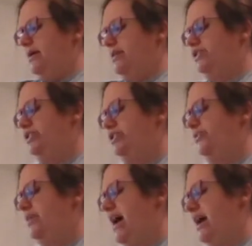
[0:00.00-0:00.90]

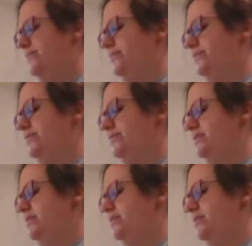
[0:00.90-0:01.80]
2
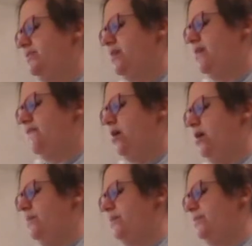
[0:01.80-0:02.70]
cups of
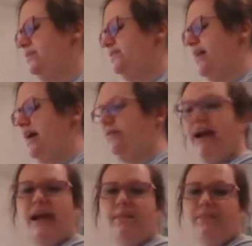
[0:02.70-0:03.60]
all-purpose flour,
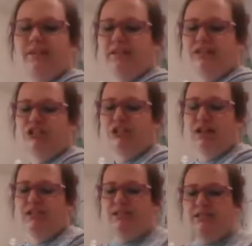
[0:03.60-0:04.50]
and I'm
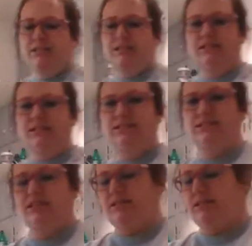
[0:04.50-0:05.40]
just
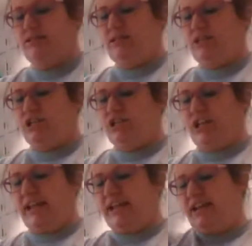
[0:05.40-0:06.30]

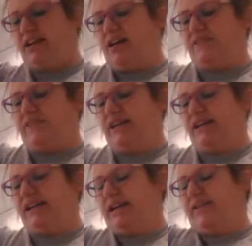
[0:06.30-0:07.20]
shaking it off, getting
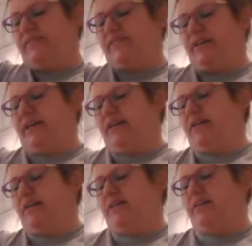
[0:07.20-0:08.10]
enough in there,
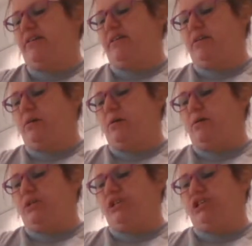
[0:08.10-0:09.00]

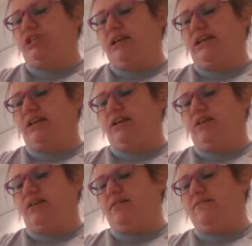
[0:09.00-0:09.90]
shaking it
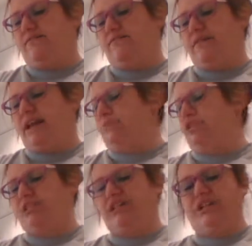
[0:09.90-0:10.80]
off, and I'm
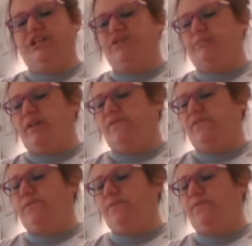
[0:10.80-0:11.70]
just going to use my
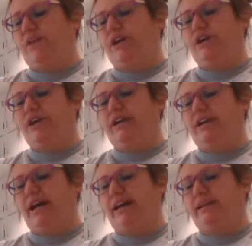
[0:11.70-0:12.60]
finger
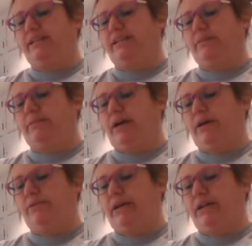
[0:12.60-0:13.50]
tonight because I'm in my
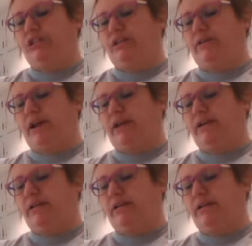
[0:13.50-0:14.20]
own kitchen, right?